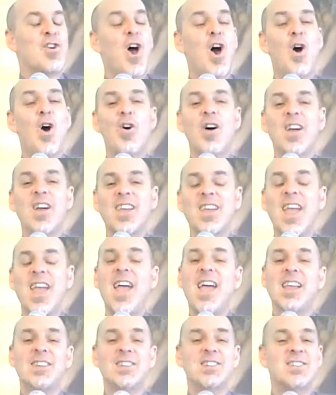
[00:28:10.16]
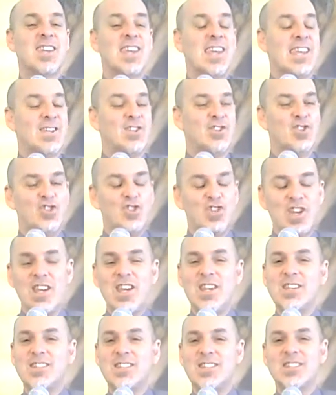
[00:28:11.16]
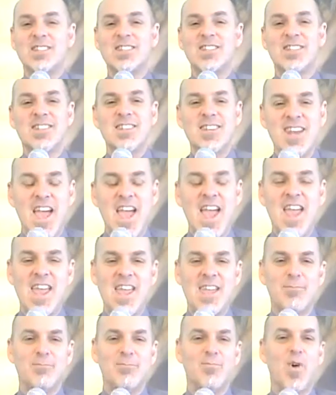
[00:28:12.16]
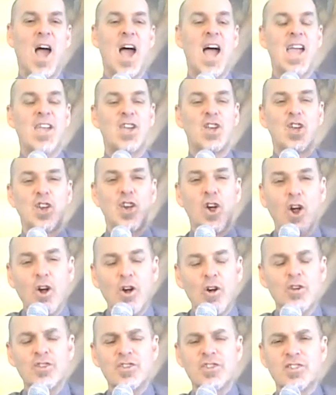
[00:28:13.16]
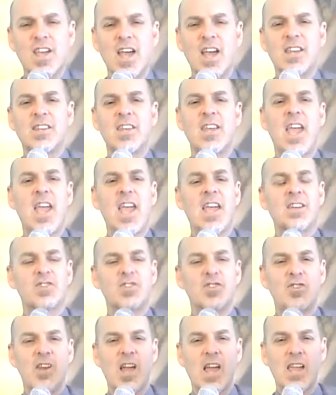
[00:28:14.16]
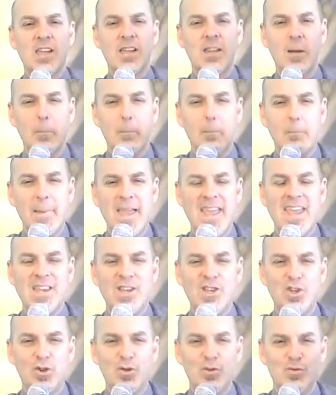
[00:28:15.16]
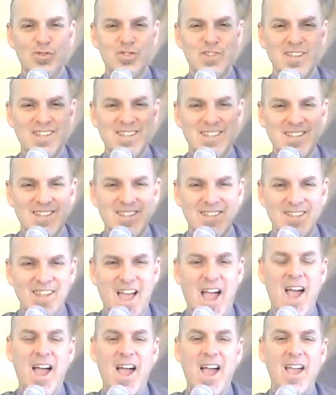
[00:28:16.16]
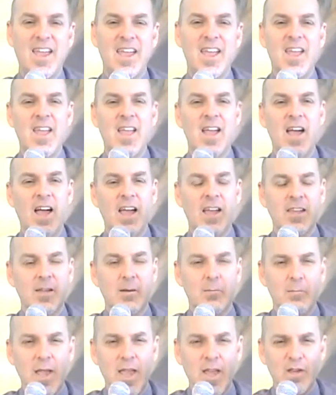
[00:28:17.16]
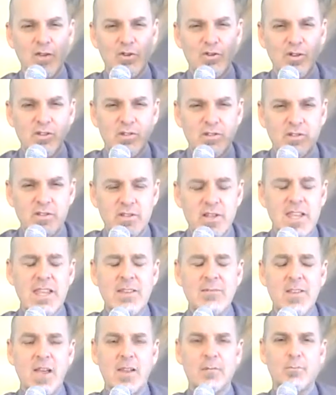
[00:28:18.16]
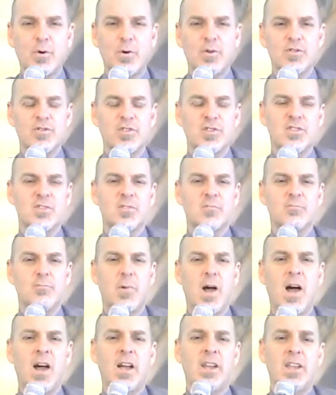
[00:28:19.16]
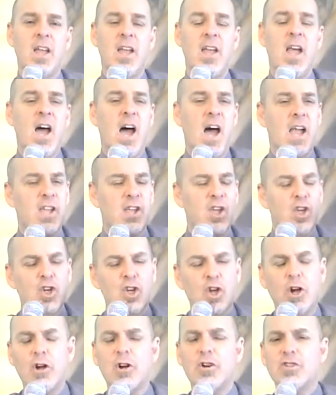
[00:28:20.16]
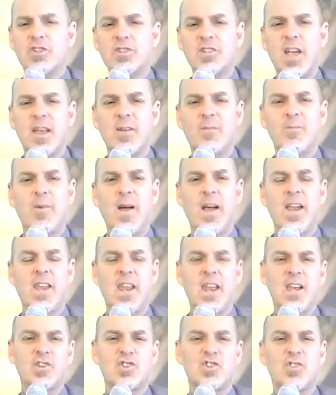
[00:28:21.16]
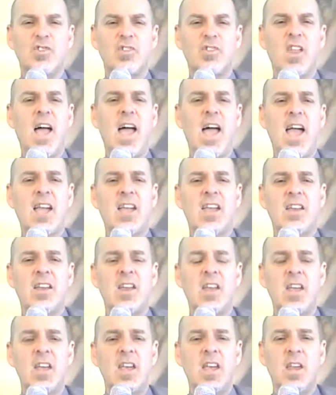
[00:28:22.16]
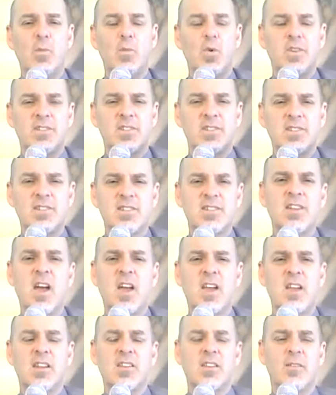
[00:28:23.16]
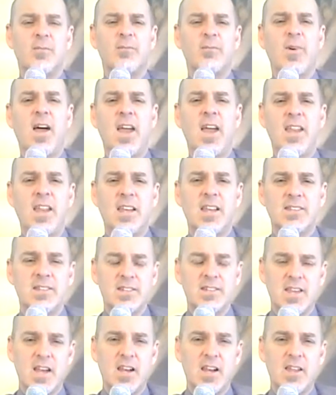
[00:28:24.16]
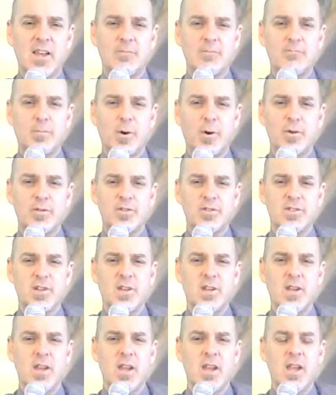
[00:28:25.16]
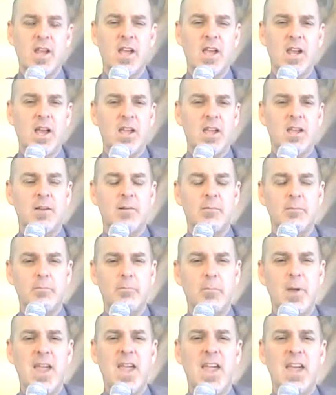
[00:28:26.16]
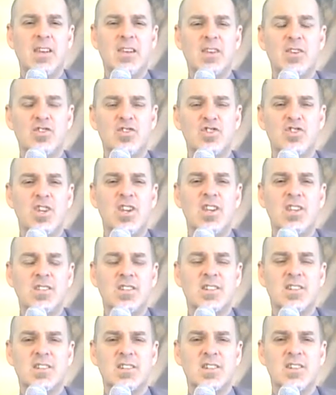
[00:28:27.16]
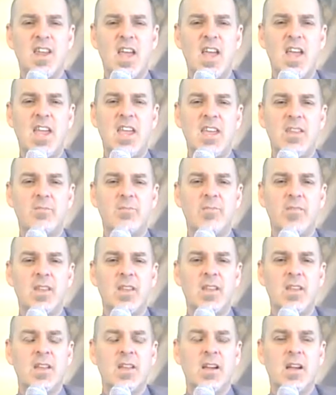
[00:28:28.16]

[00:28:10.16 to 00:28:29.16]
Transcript: you go against. In Jesus' name, I curse that cancer and I command you to die. I command you to leave that person's body. I curse that financial lack and, and what's sucking the finances out of that person. And I command in Jesus' name